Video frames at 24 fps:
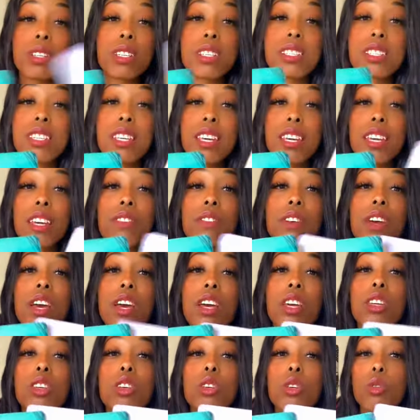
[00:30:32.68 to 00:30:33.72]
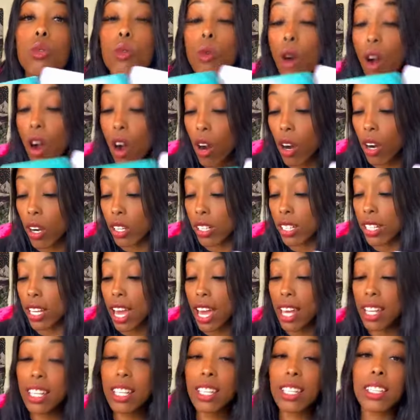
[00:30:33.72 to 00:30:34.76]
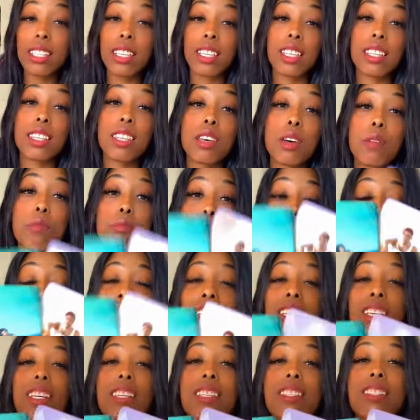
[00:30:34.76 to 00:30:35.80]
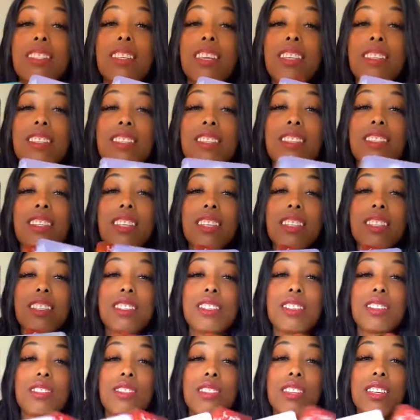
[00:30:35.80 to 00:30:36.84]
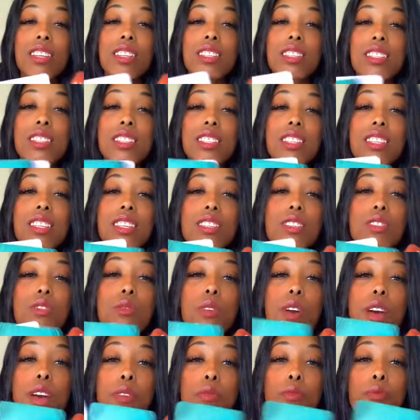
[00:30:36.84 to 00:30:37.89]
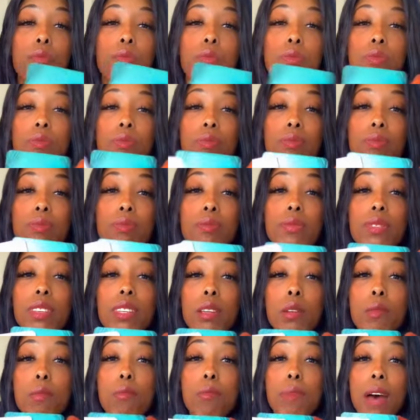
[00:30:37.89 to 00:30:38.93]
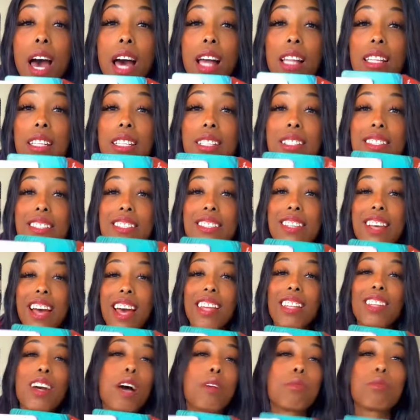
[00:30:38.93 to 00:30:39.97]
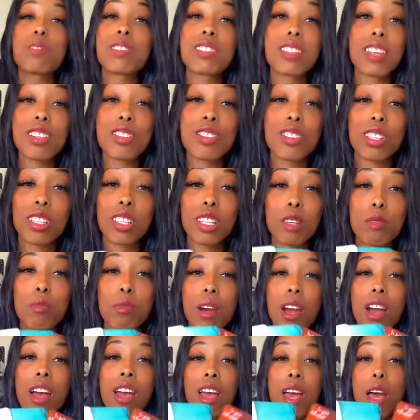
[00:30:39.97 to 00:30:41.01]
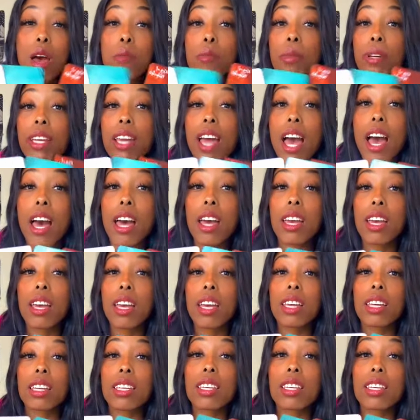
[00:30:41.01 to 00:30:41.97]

we receive. You are getting the bigness. Let's do this way. Balance. I'm such a Libra, but yeah,